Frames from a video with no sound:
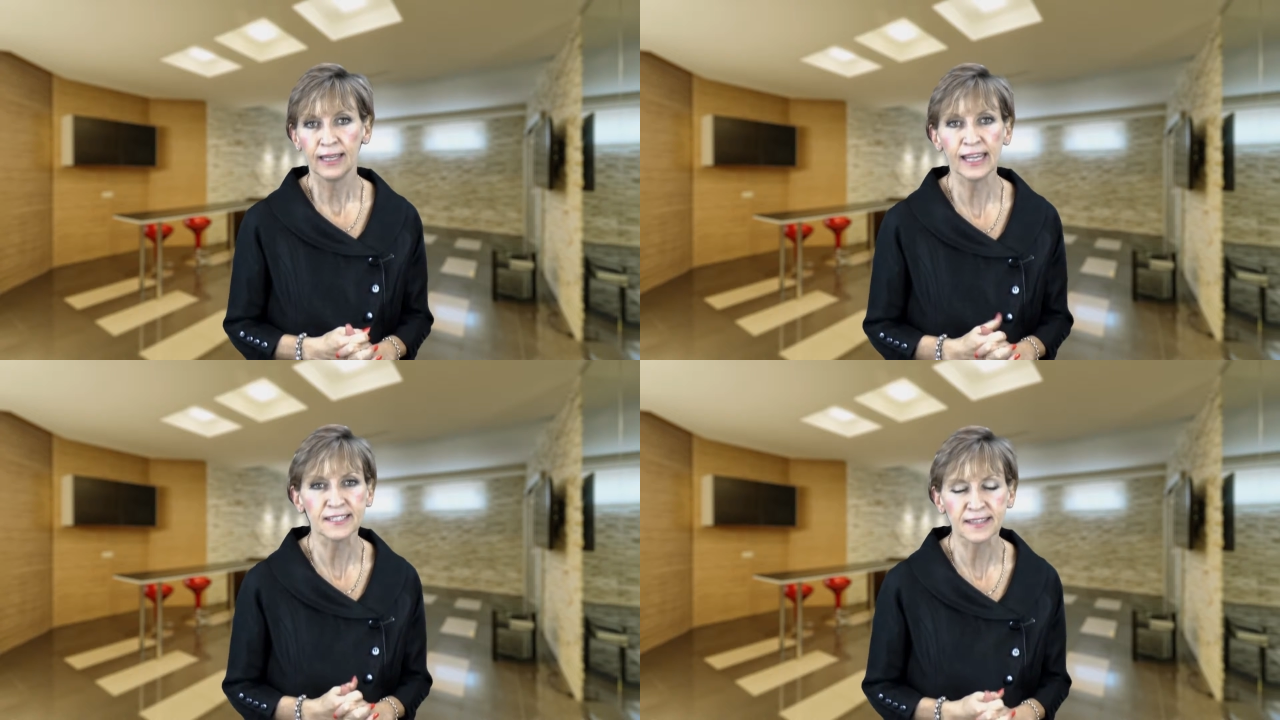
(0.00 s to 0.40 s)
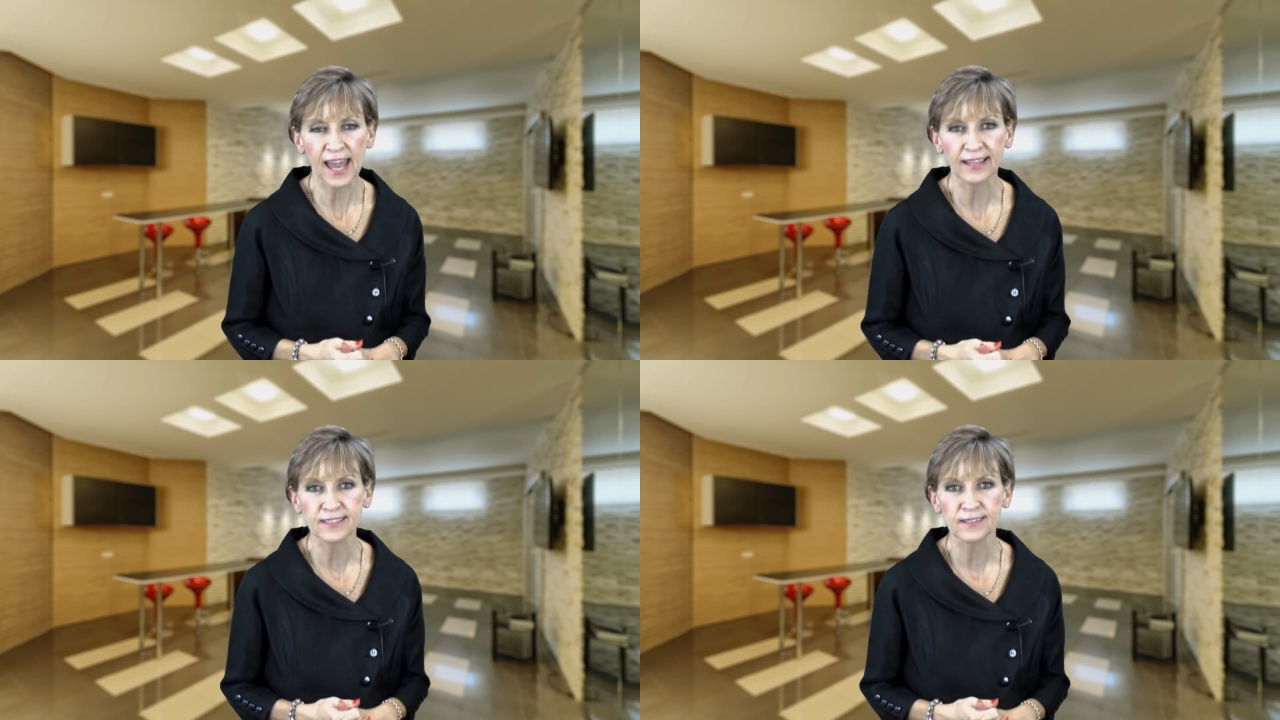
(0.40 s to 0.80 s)
is
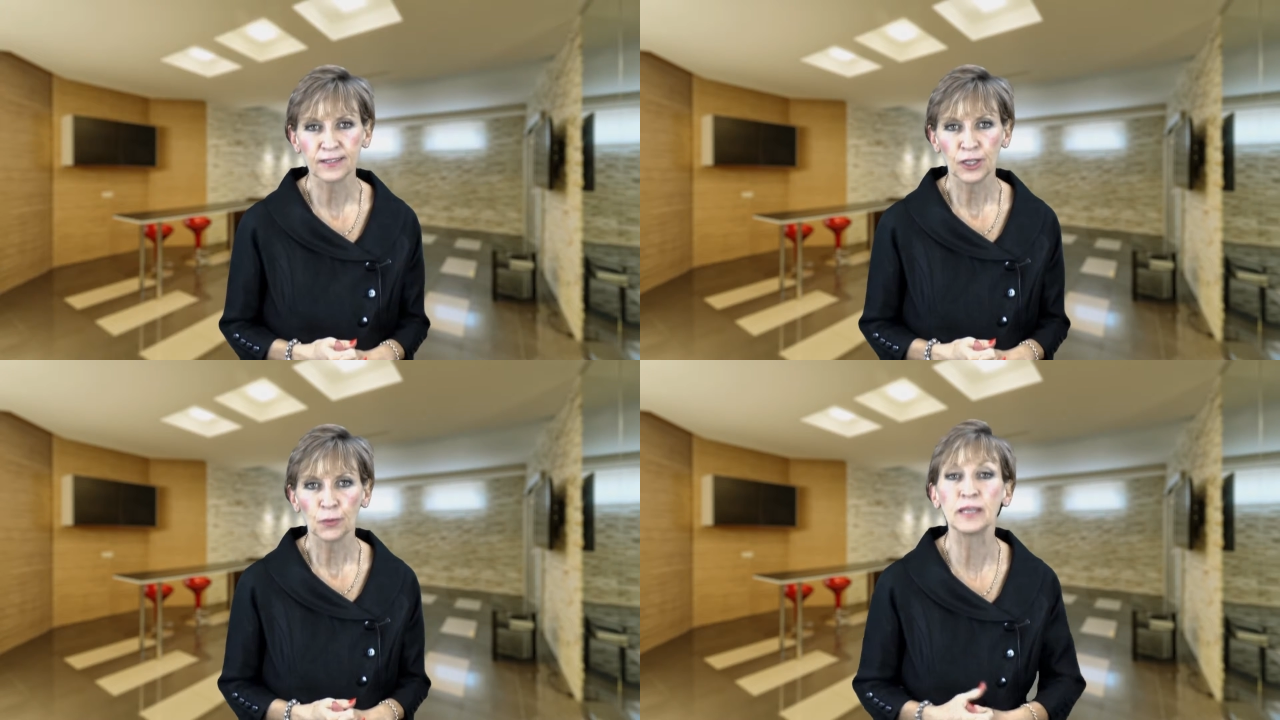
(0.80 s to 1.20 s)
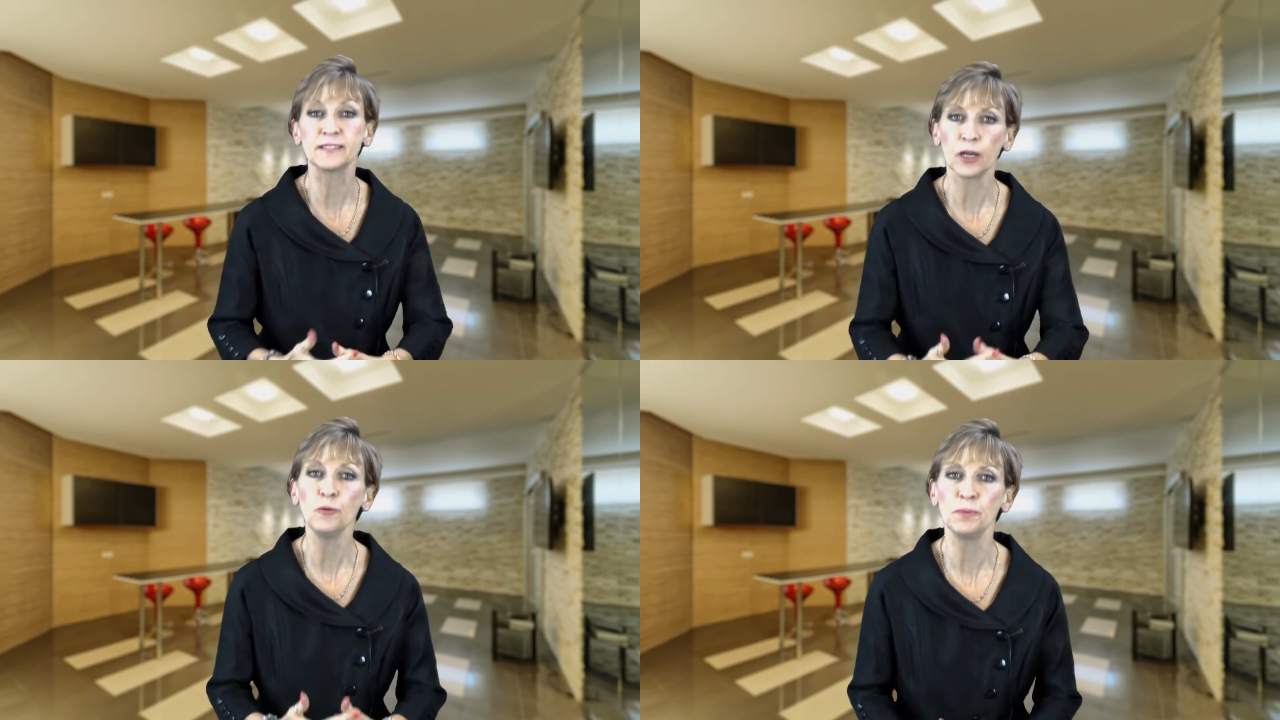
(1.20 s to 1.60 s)
that we're
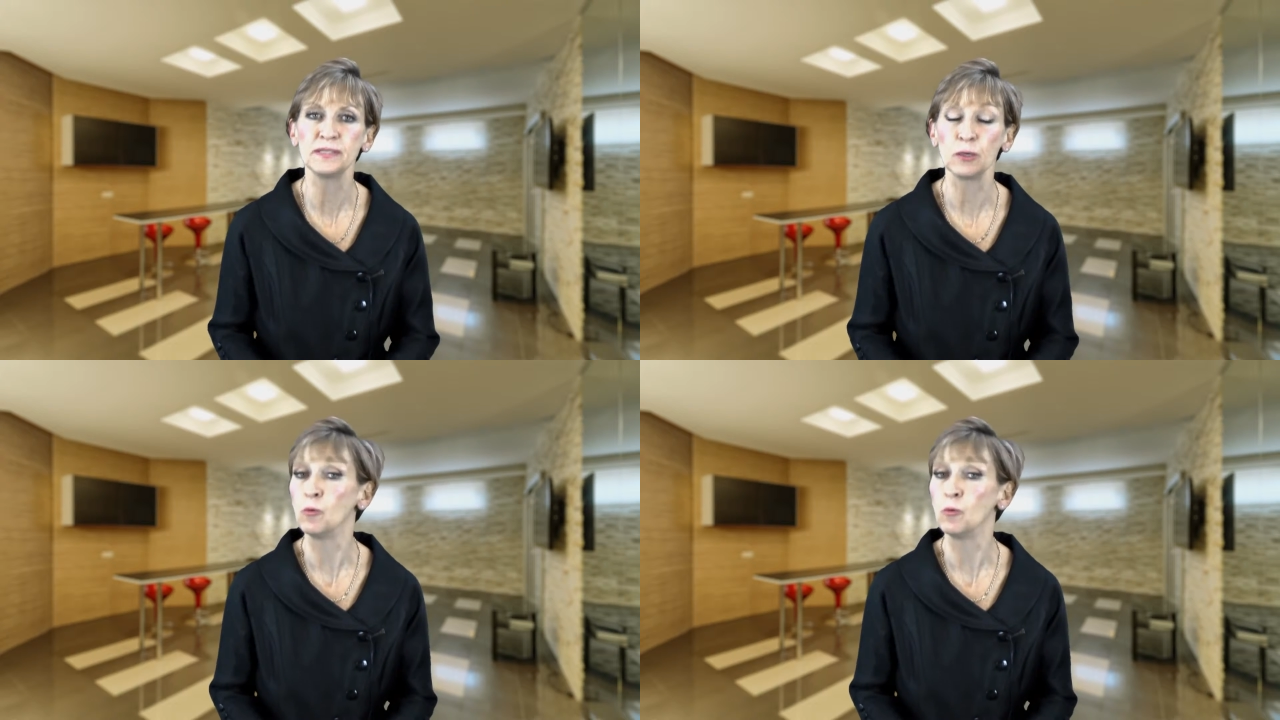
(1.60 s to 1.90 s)
so busy,